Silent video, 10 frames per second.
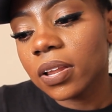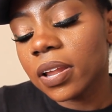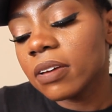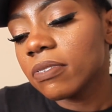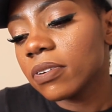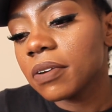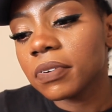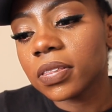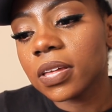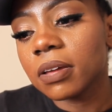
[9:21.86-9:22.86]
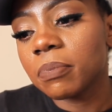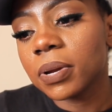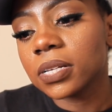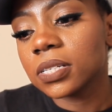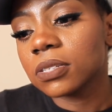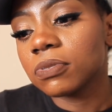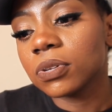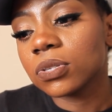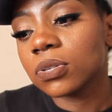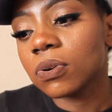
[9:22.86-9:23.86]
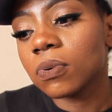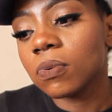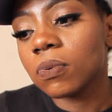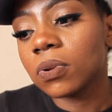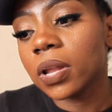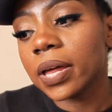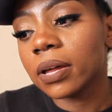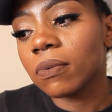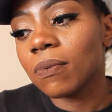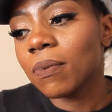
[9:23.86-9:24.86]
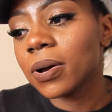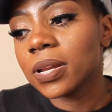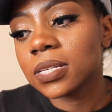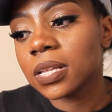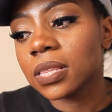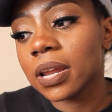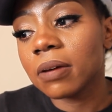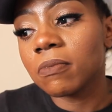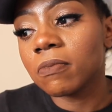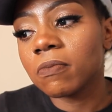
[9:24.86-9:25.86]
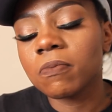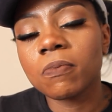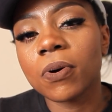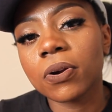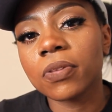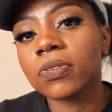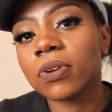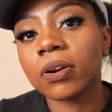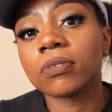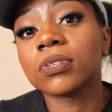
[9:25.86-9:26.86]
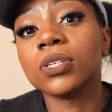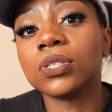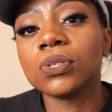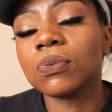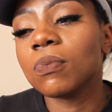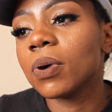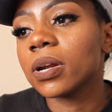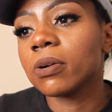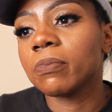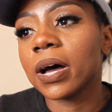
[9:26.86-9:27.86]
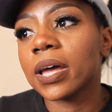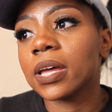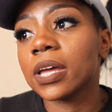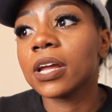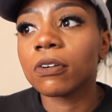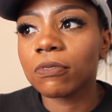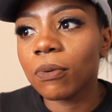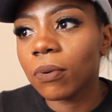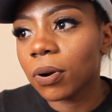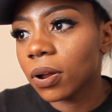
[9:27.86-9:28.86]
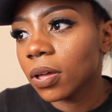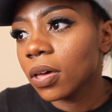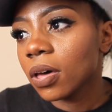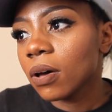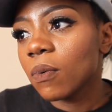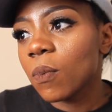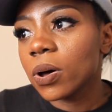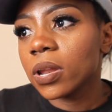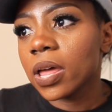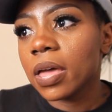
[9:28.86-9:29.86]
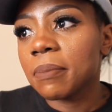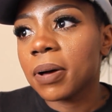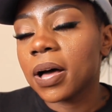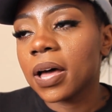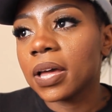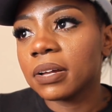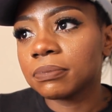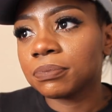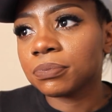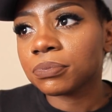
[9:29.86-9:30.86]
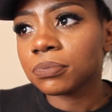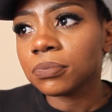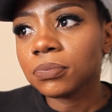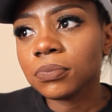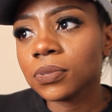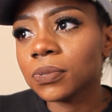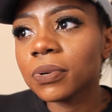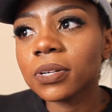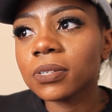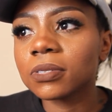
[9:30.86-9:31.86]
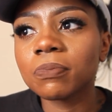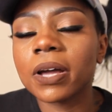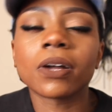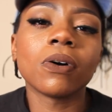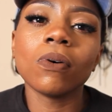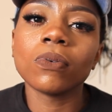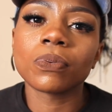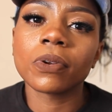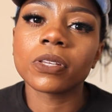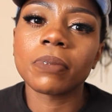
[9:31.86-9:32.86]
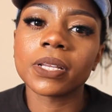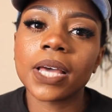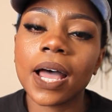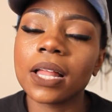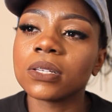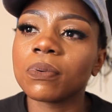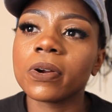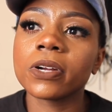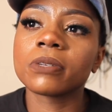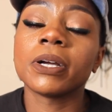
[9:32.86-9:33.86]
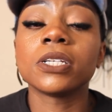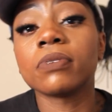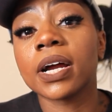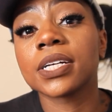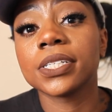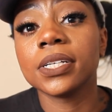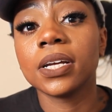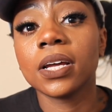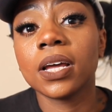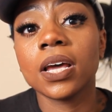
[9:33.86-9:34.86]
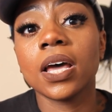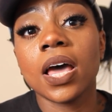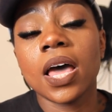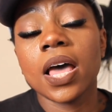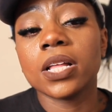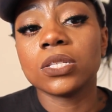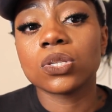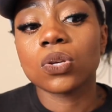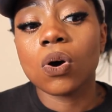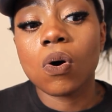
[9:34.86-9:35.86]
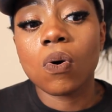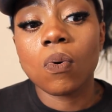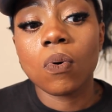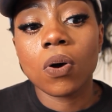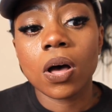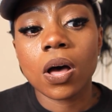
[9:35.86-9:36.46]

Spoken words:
life and everything, but I just feel so, like, what is it that I'm put on this earth to do? What am I here for? What am I, what is my goals? What is my talents? Where is my direction? And so